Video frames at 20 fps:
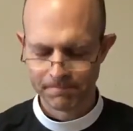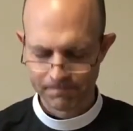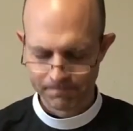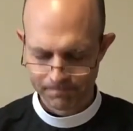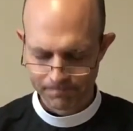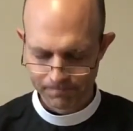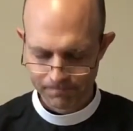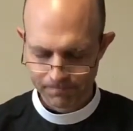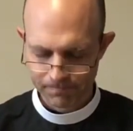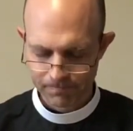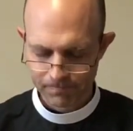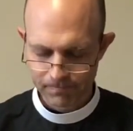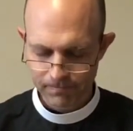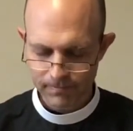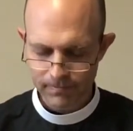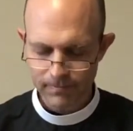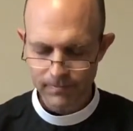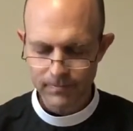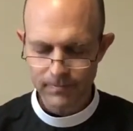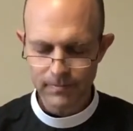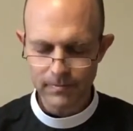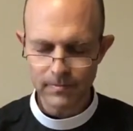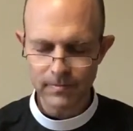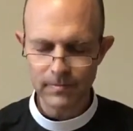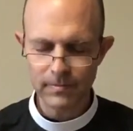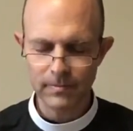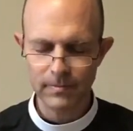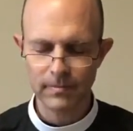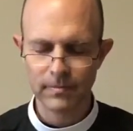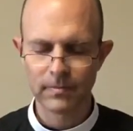
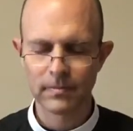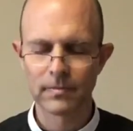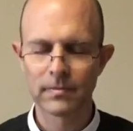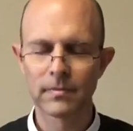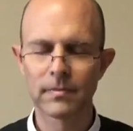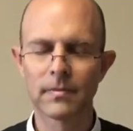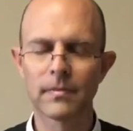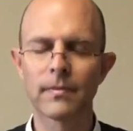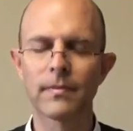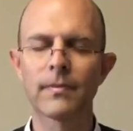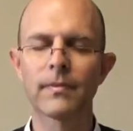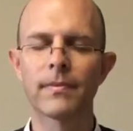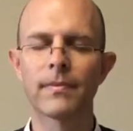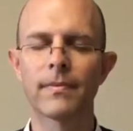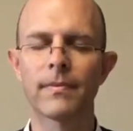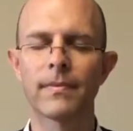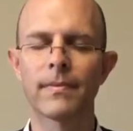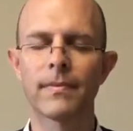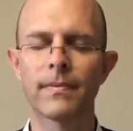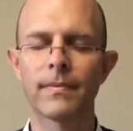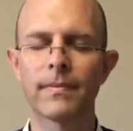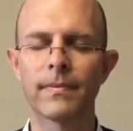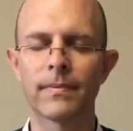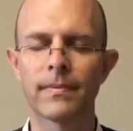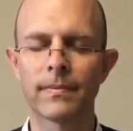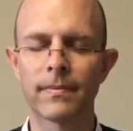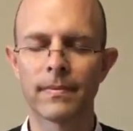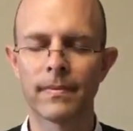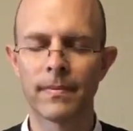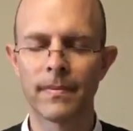
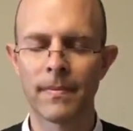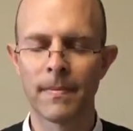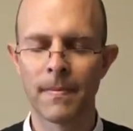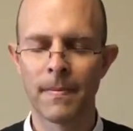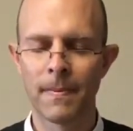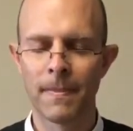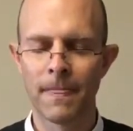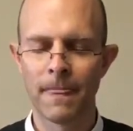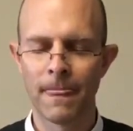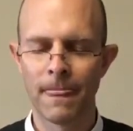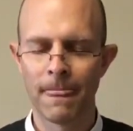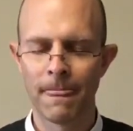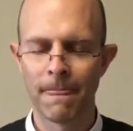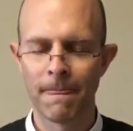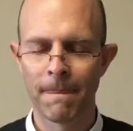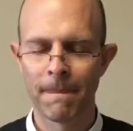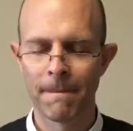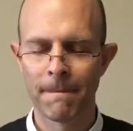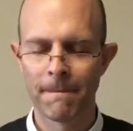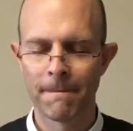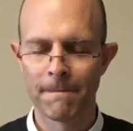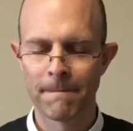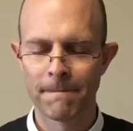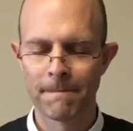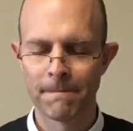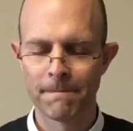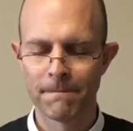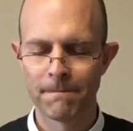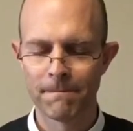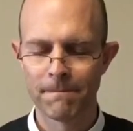
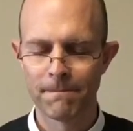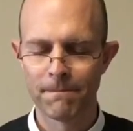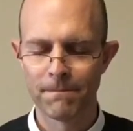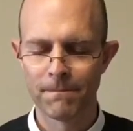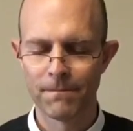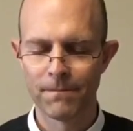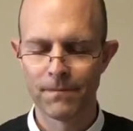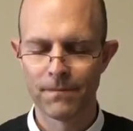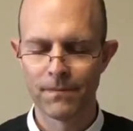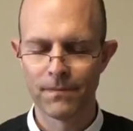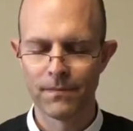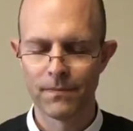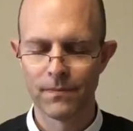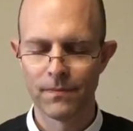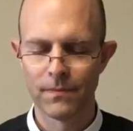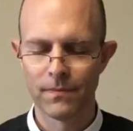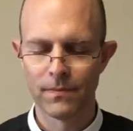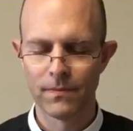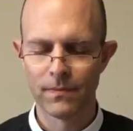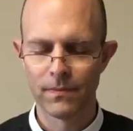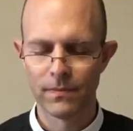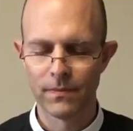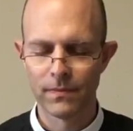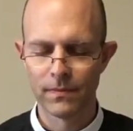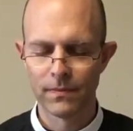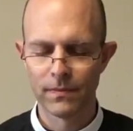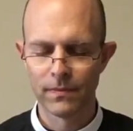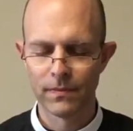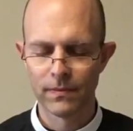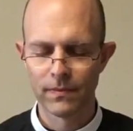
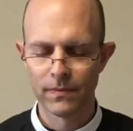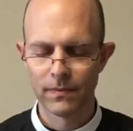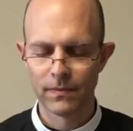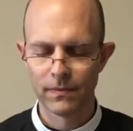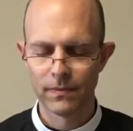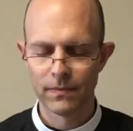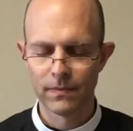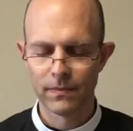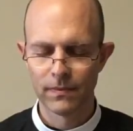Nobody speaks.